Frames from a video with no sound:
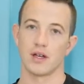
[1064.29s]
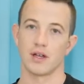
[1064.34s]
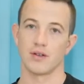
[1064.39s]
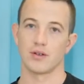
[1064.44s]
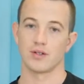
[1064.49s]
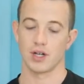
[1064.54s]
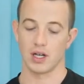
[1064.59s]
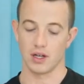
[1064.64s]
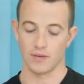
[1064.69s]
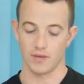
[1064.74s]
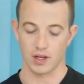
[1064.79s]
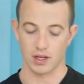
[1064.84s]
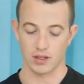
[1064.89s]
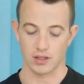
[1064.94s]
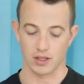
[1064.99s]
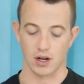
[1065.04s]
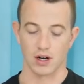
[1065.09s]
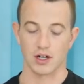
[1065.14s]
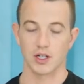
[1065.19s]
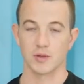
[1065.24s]
other training
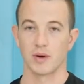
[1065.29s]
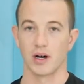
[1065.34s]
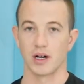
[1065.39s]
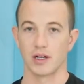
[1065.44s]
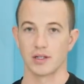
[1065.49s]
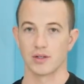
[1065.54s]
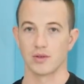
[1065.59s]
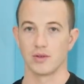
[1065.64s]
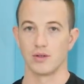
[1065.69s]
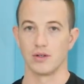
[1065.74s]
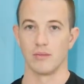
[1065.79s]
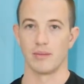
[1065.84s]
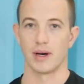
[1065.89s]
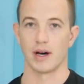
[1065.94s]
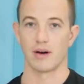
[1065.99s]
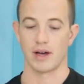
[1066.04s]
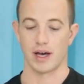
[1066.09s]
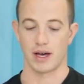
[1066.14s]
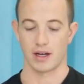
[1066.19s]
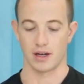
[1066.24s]
videos on our spa school
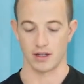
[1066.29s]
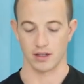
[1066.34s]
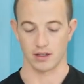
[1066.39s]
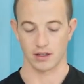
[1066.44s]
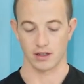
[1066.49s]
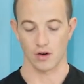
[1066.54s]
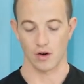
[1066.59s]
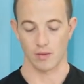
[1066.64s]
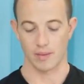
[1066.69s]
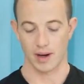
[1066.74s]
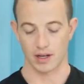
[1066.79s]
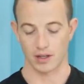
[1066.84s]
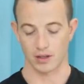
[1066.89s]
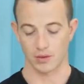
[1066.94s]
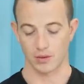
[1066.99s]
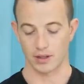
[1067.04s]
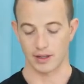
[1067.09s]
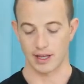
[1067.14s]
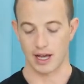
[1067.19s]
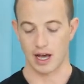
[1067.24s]
about how to go about
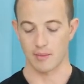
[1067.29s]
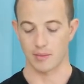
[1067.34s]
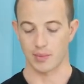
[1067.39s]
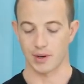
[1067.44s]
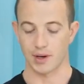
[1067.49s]
doing that.